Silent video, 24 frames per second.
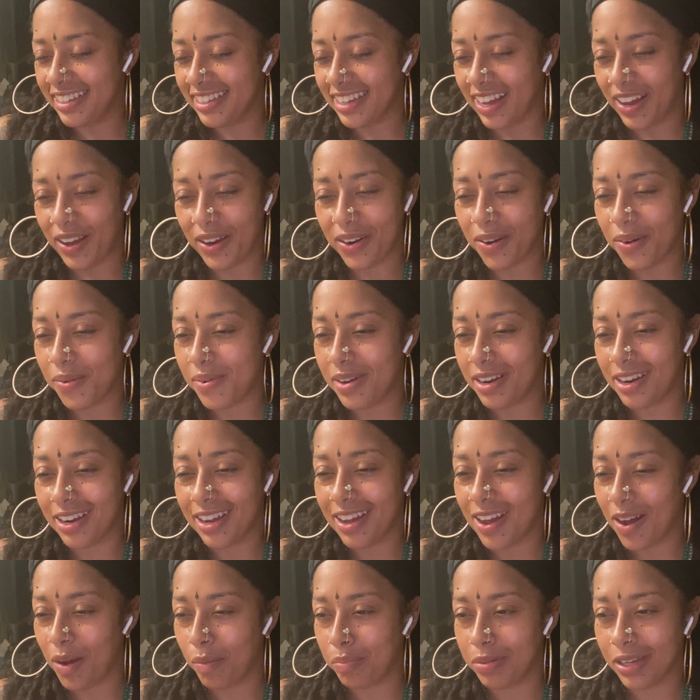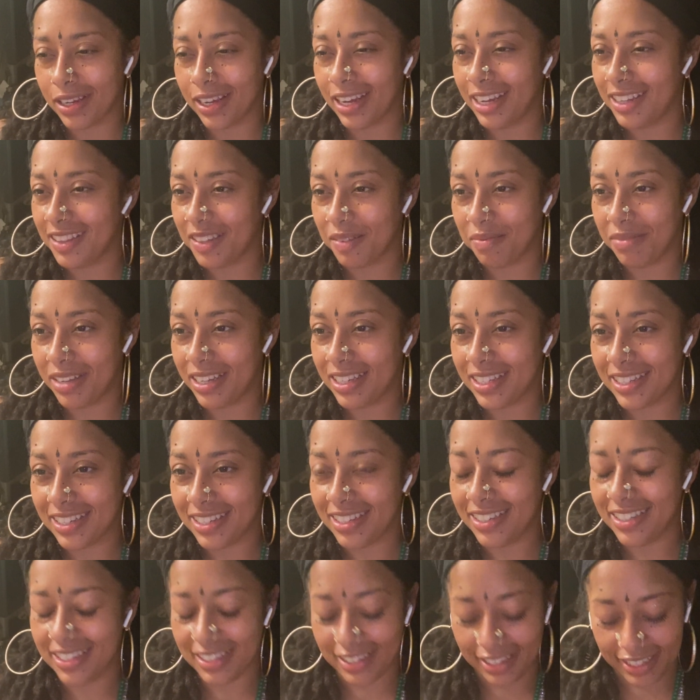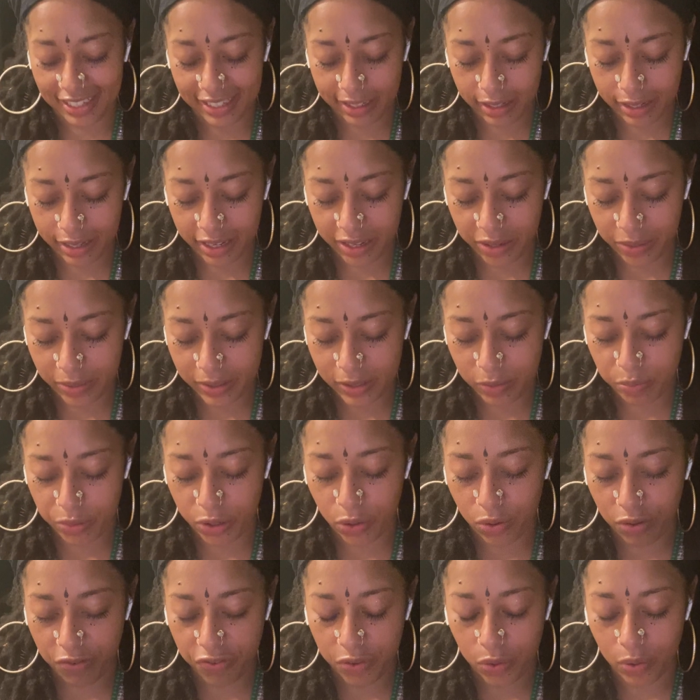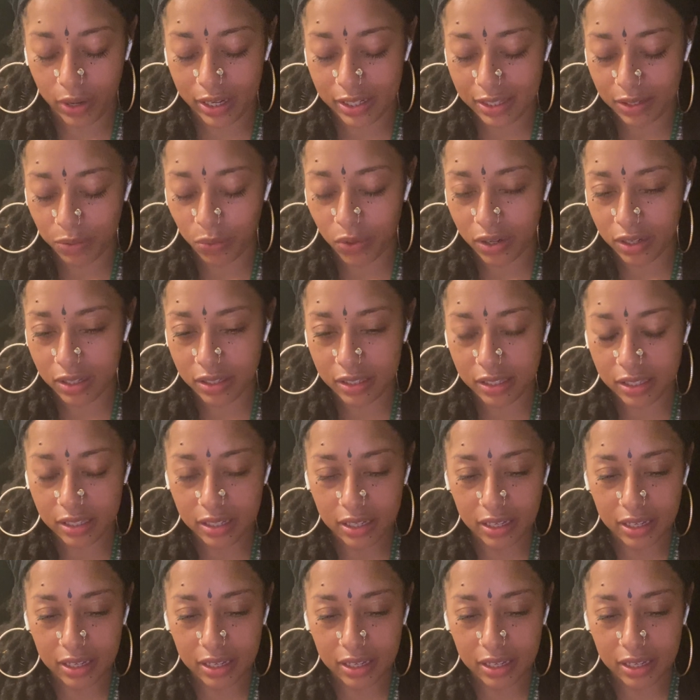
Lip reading: I don't want to complicate the message. Like, it was beautiful as it was.